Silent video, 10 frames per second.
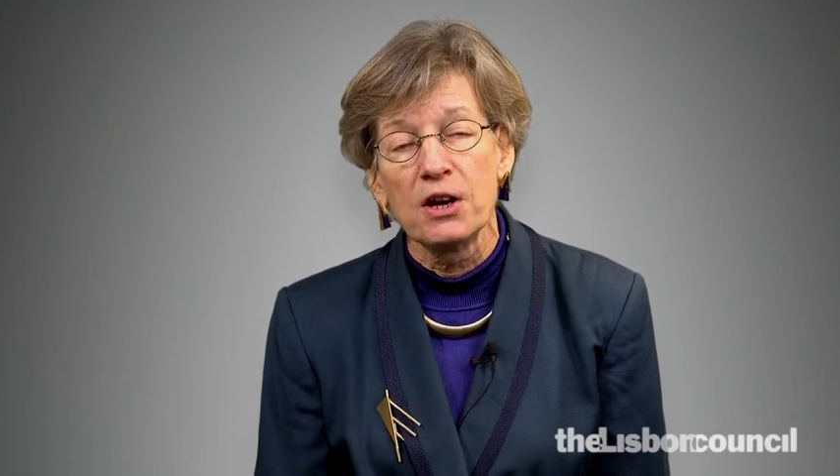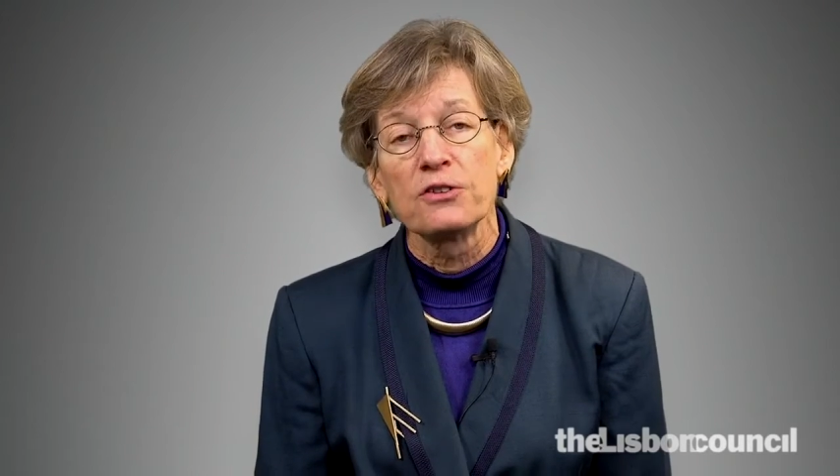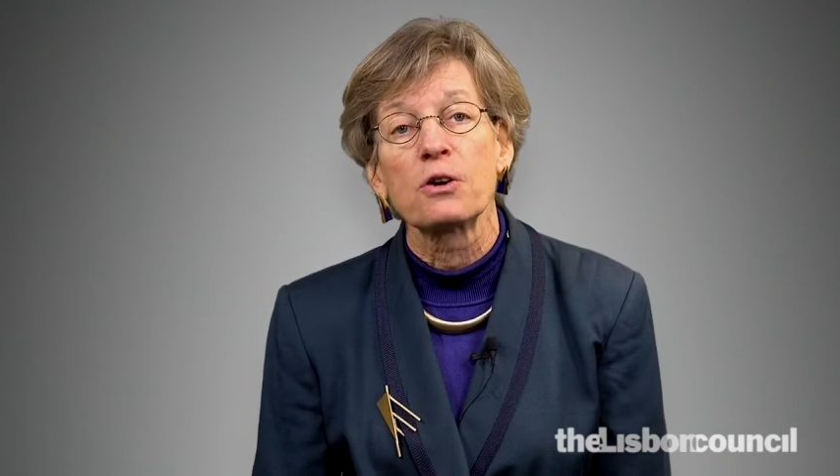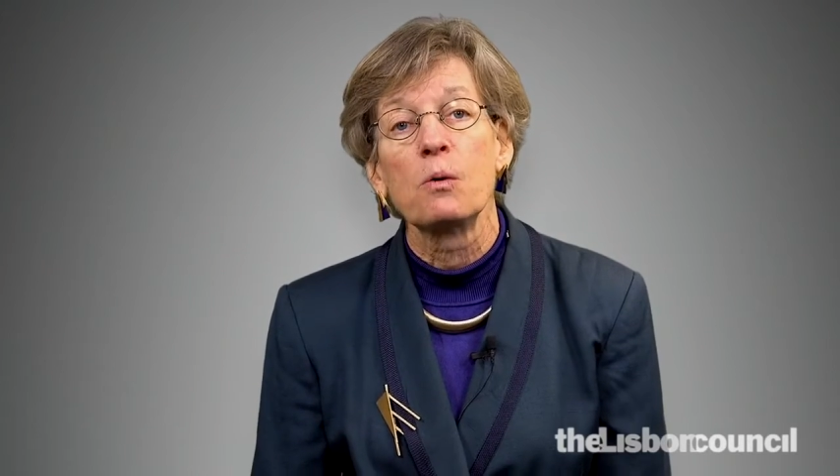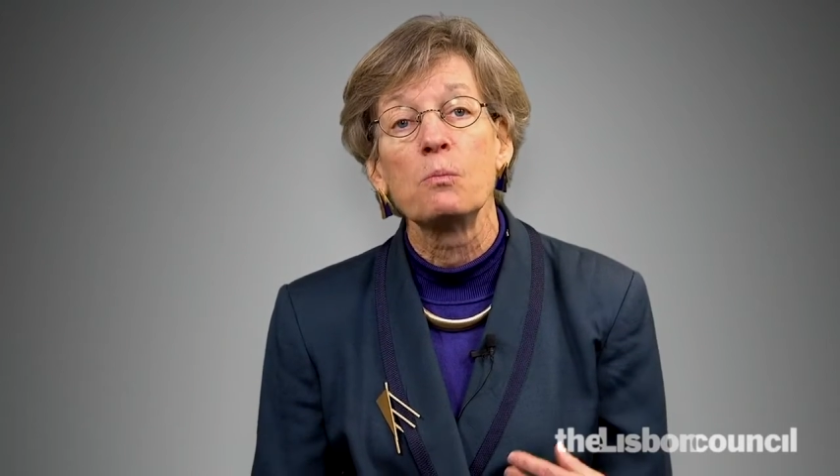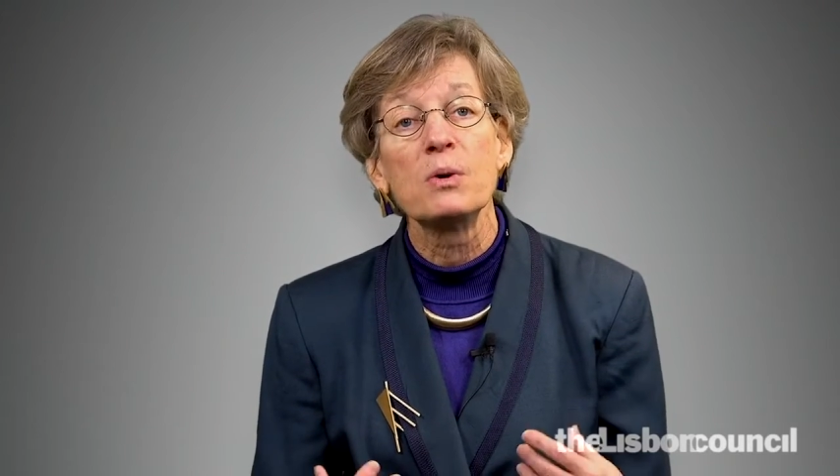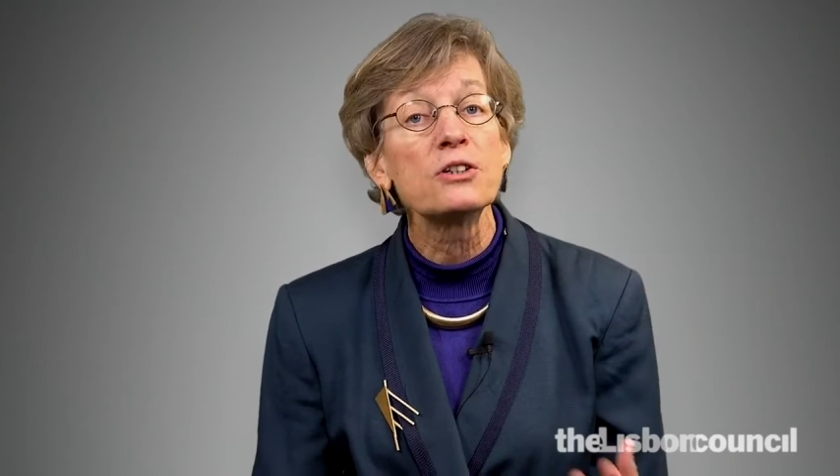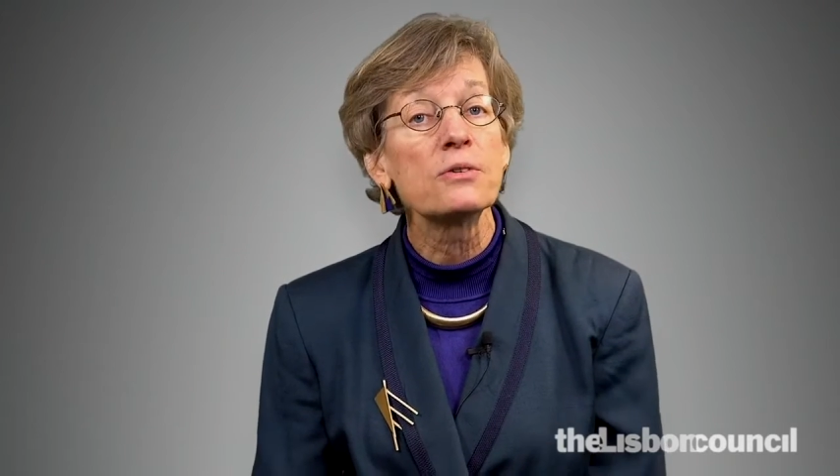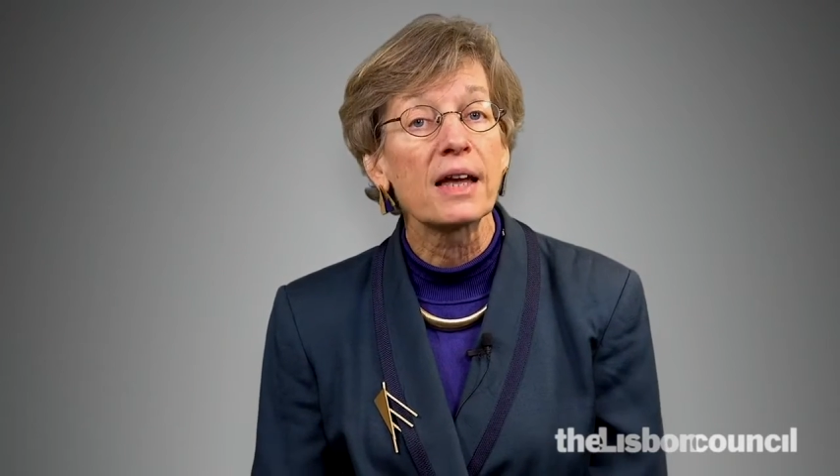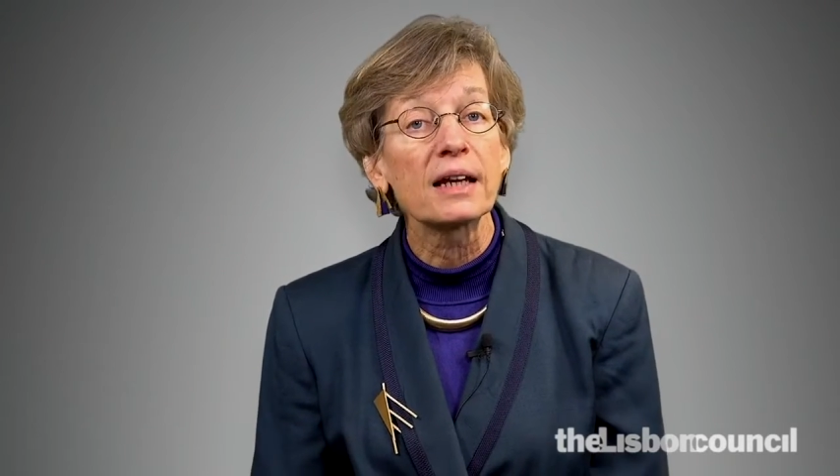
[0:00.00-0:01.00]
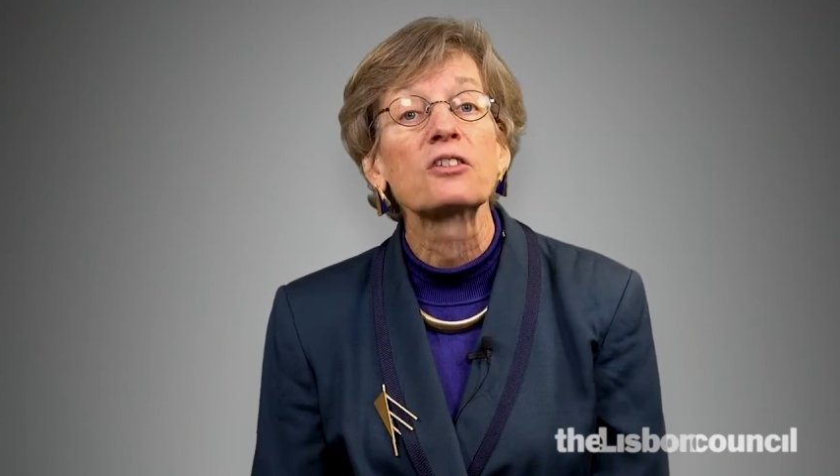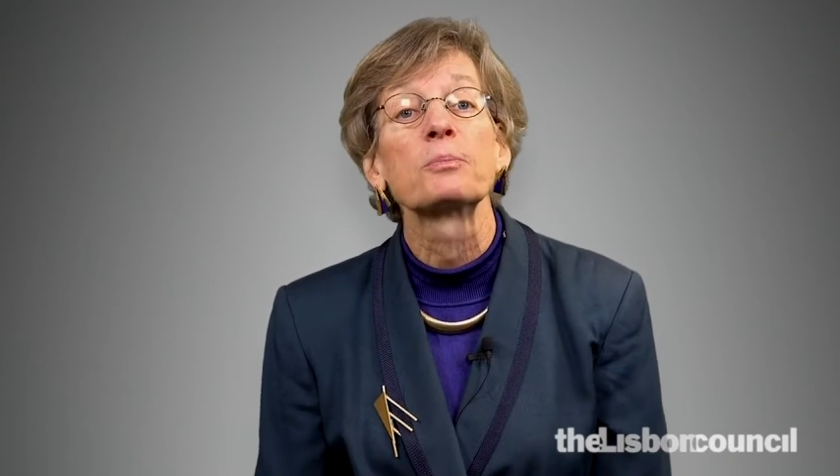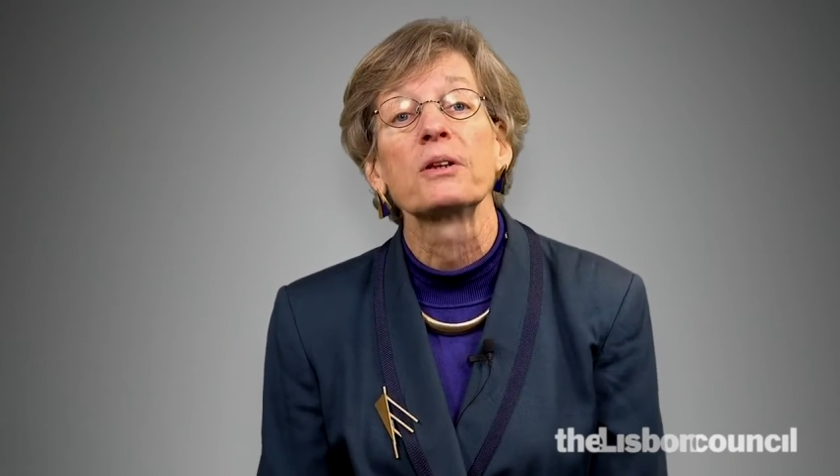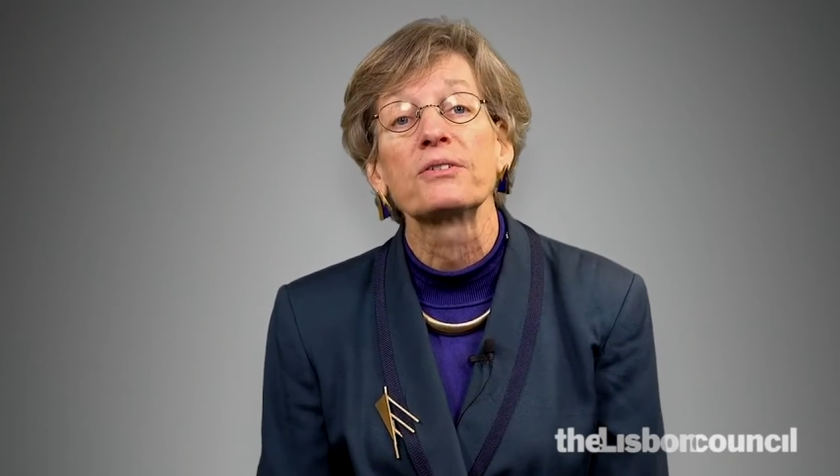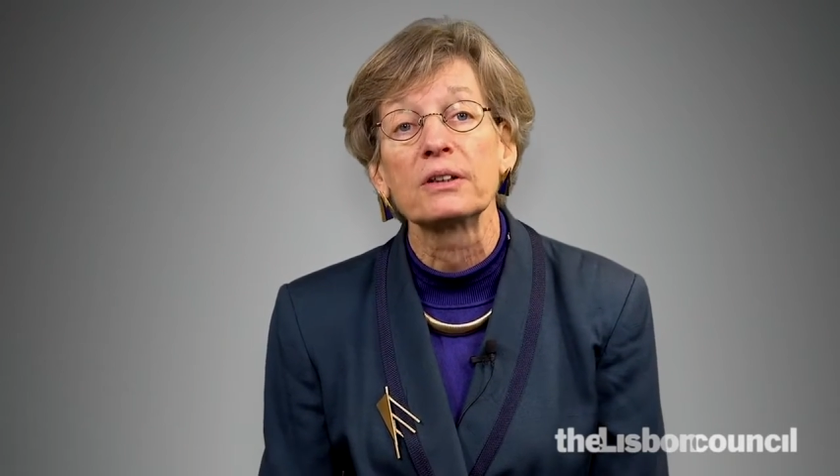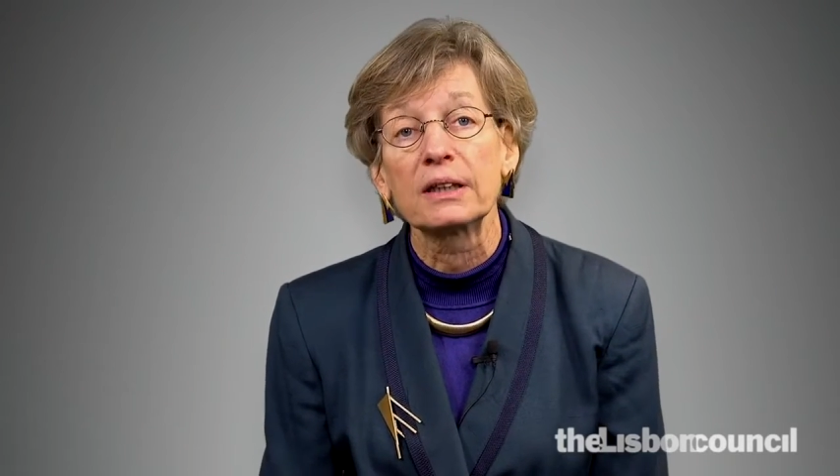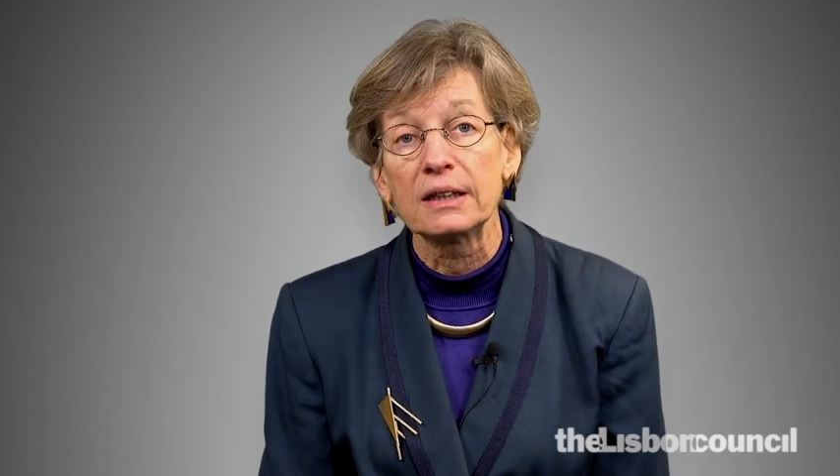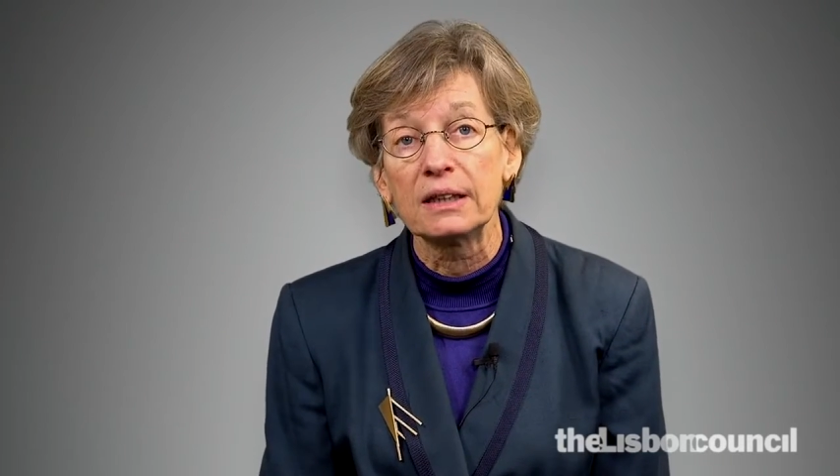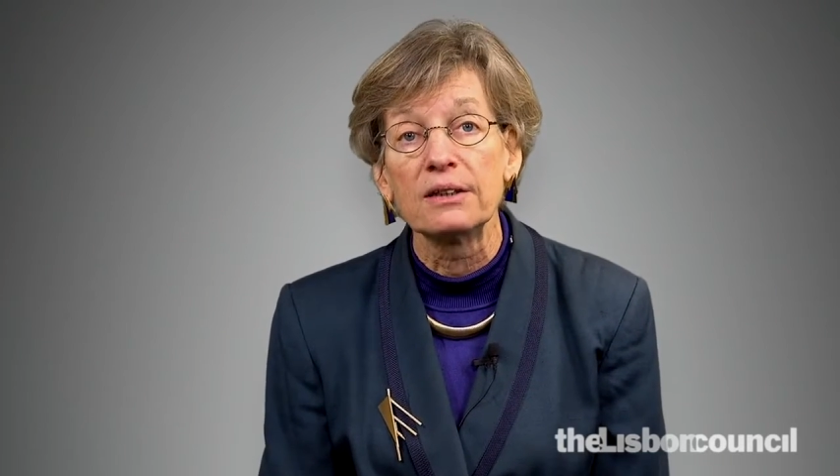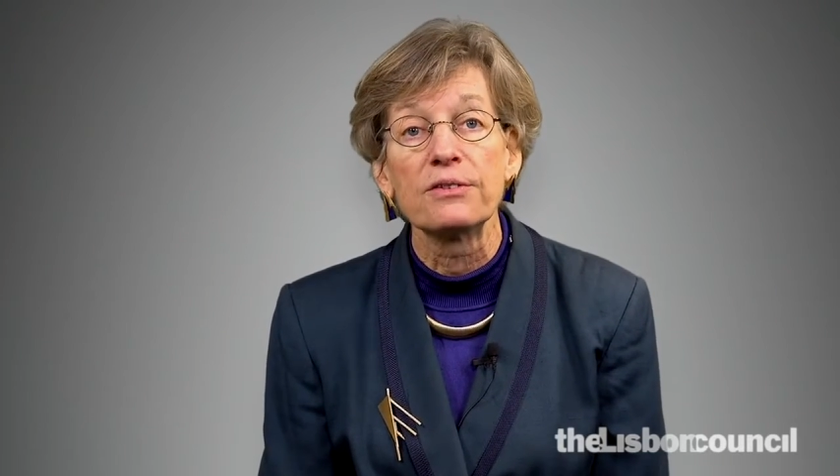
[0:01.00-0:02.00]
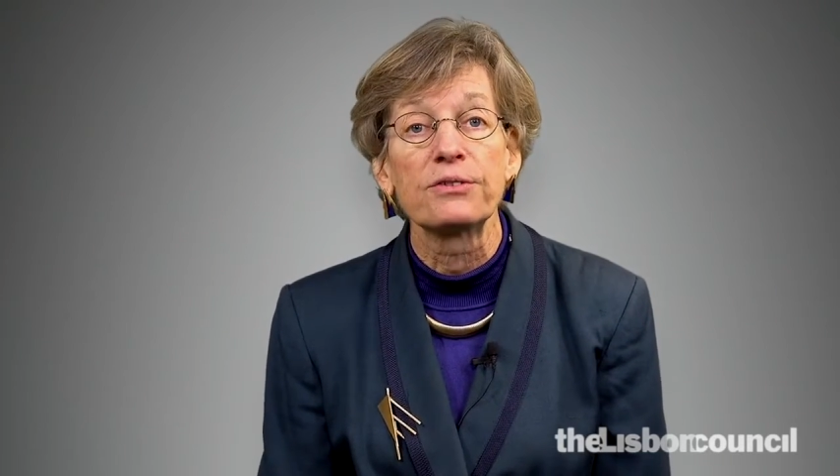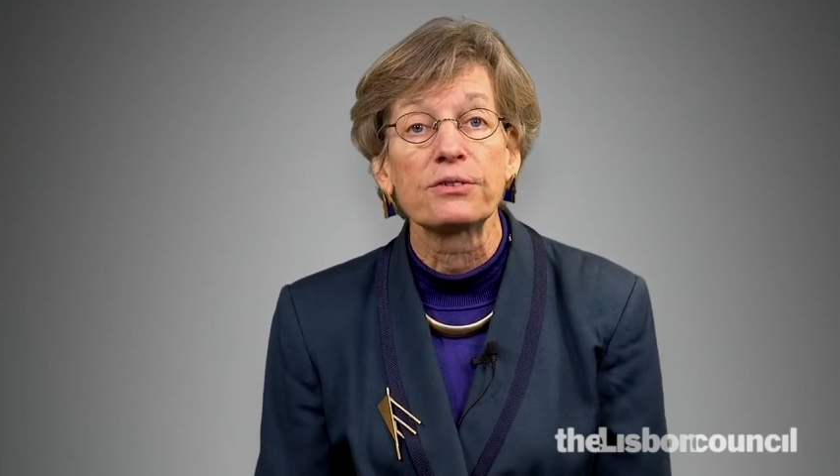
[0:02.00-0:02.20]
So we do that explicitly in